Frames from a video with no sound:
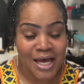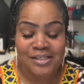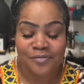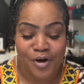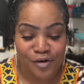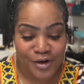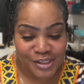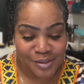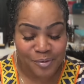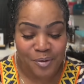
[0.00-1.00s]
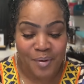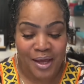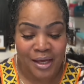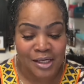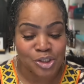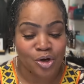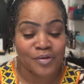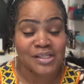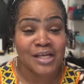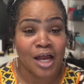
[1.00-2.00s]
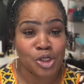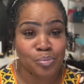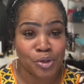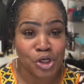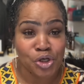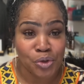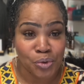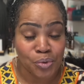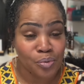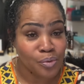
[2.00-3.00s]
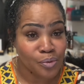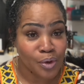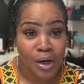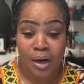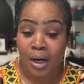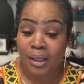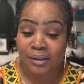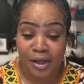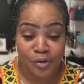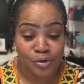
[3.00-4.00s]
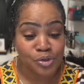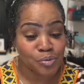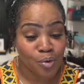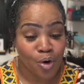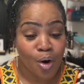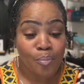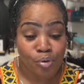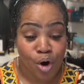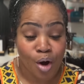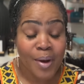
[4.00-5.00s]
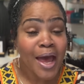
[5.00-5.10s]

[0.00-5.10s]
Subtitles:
has a very, very similar bag. It's called the Stylish PU Leather Small Prom